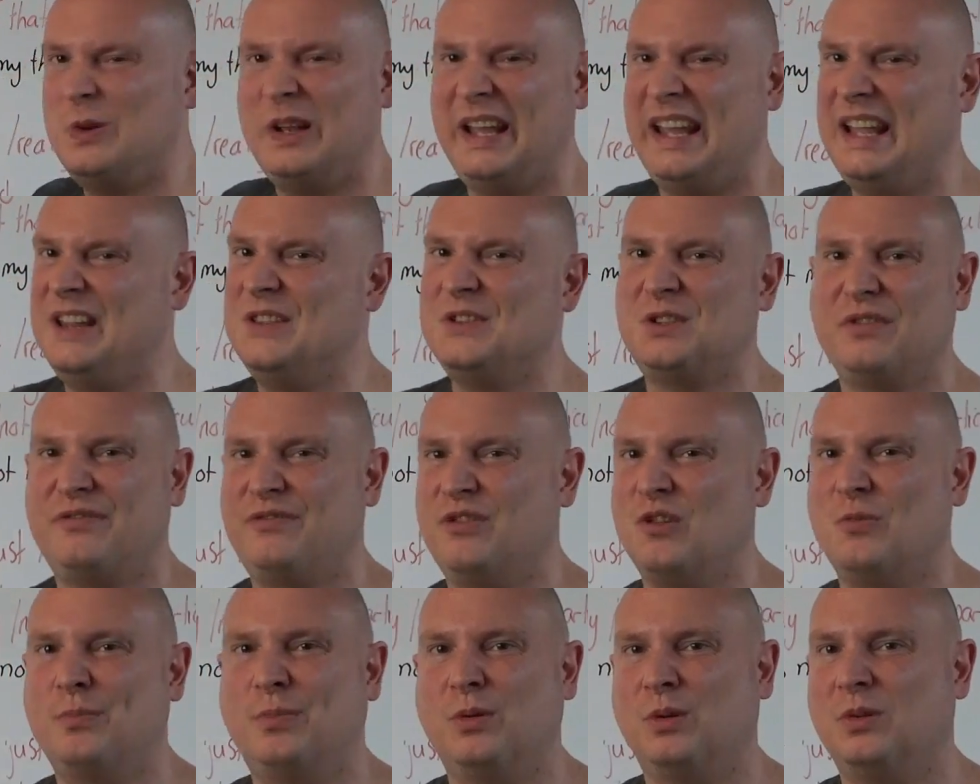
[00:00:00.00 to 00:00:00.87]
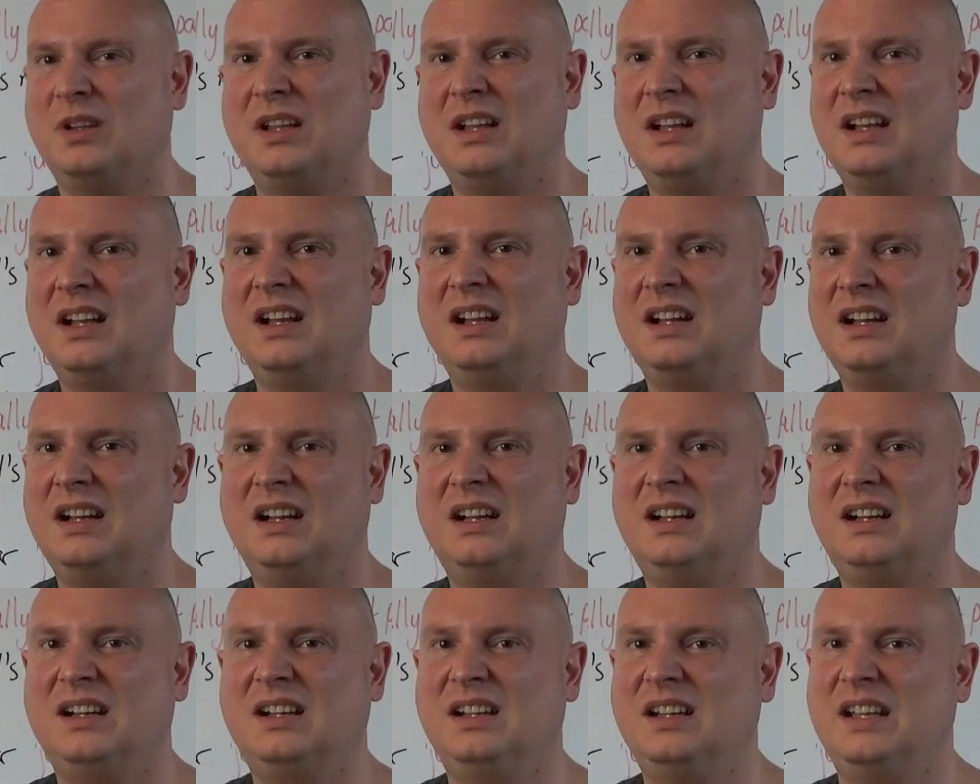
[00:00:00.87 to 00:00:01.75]
into football.
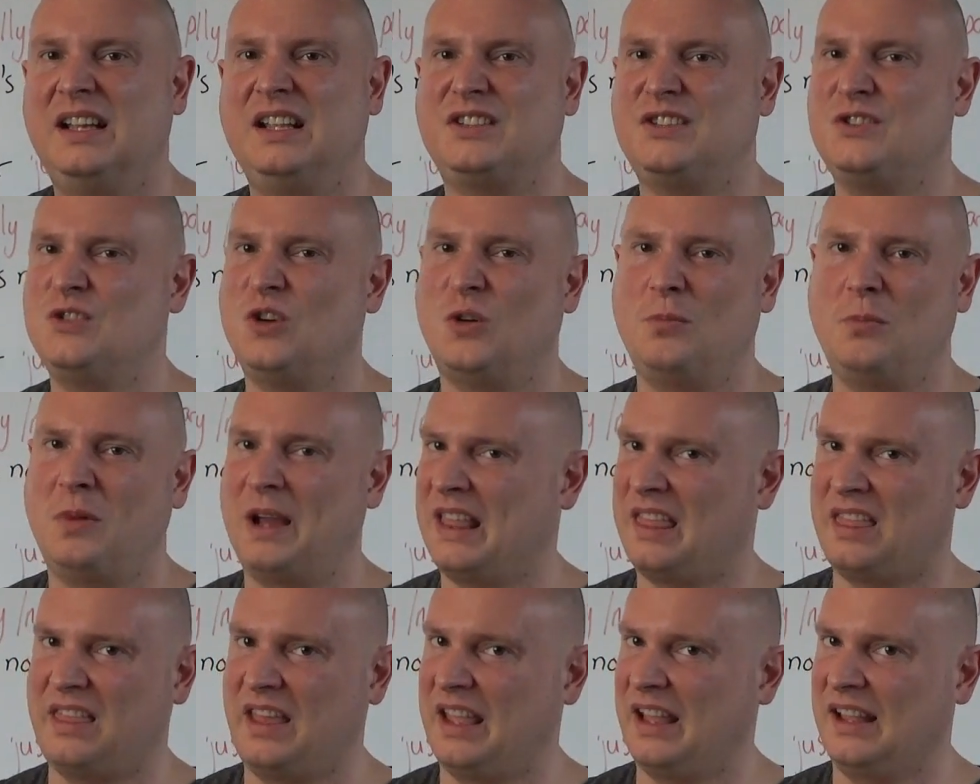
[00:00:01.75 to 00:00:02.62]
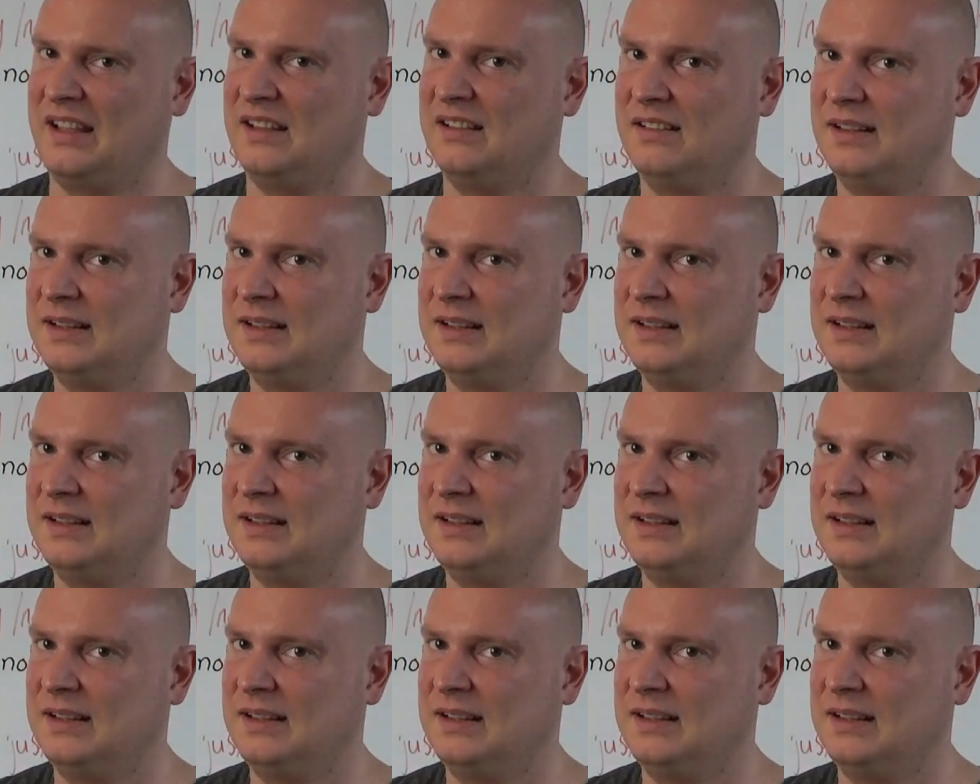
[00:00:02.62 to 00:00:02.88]
It's not my thing.